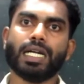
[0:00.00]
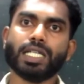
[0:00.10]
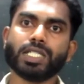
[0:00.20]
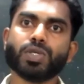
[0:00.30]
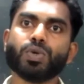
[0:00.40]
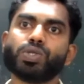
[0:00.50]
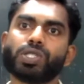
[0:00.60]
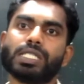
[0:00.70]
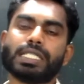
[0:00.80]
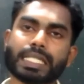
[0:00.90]

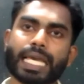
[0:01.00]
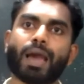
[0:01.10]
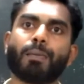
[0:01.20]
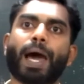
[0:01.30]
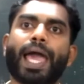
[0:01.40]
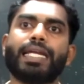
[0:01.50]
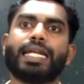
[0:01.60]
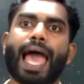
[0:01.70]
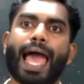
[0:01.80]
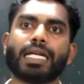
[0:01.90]
disused zinc
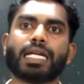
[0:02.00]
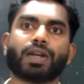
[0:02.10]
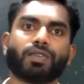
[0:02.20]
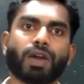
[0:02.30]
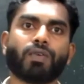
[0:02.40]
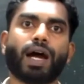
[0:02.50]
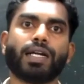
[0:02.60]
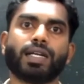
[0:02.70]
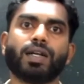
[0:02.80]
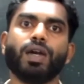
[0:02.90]
mine and river
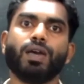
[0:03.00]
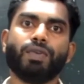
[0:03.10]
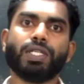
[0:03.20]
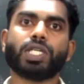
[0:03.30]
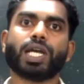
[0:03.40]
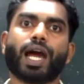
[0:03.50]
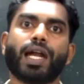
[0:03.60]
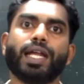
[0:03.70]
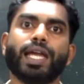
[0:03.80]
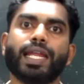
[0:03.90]
water which
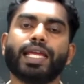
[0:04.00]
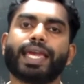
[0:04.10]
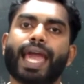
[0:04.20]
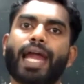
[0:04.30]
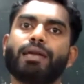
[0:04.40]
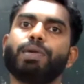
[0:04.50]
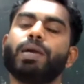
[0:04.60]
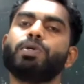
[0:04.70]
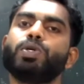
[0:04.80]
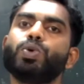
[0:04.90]
containing
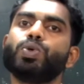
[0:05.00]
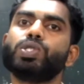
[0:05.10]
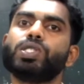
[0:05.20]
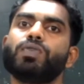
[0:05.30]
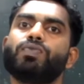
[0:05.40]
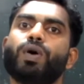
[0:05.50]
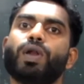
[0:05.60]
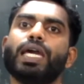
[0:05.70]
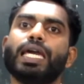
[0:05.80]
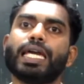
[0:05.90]
cadmium used
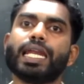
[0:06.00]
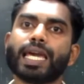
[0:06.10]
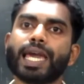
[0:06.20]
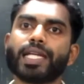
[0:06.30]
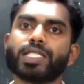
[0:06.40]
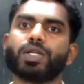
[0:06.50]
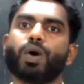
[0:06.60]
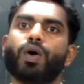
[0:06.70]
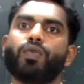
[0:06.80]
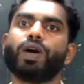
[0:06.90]
for
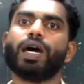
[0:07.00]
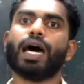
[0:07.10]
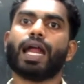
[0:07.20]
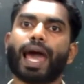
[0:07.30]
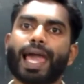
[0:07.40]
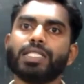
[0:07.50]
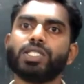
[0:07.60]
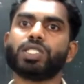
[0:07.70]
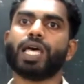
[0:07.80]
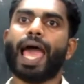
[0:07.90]
irrigation of
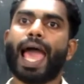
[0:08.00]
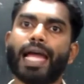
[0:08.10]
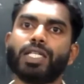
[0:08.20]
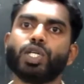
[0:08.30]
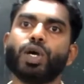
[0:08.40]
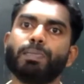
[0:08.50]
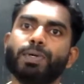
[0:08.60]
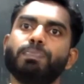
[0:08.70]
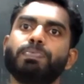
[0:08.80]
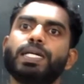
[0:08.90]
rice, and
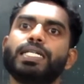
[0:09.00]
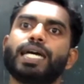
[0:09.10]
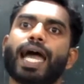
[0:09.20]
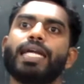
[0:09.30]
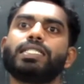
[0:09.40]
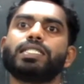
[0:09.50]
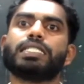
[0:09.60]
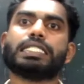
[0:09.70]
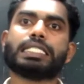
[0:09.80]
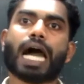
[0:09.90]
people died
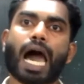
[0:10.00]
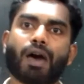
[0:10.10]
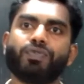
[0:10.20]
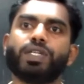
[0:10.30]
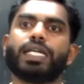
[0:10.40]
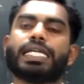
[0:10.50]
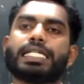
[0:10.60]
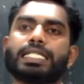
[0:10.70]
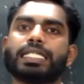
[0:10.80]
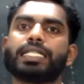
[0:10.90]
after
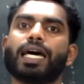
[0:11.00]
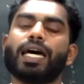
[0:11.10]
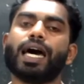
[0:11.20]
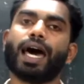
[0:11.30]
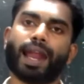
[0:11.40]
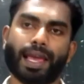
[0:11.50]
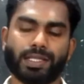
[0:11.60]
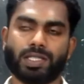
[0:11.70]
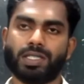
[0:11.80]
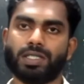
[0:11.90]
eating the
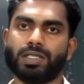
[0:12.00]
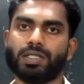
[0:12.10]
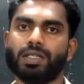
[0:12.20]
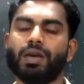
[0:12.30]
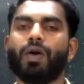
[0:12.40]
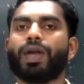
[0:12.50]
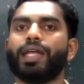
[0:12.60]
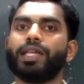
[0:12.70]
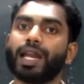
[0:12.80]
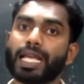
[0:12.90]
rice.
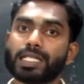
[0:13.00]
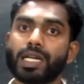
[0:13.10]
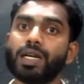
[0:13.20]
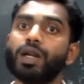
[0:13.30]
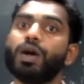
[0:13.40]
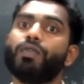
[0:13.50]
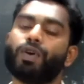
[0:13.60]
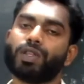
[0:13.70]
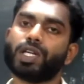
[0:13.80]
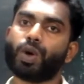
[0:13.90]
Okay, the reason
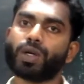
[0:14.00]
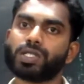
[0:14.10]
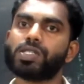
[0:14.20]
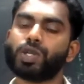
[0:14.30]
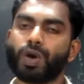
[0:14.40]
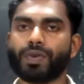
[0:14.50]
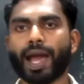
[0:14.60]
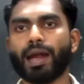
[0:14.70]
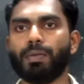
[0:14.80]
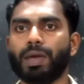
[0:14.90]
for the toxicity of
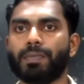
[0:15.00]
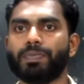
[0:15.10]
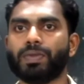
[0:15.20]
cadmium.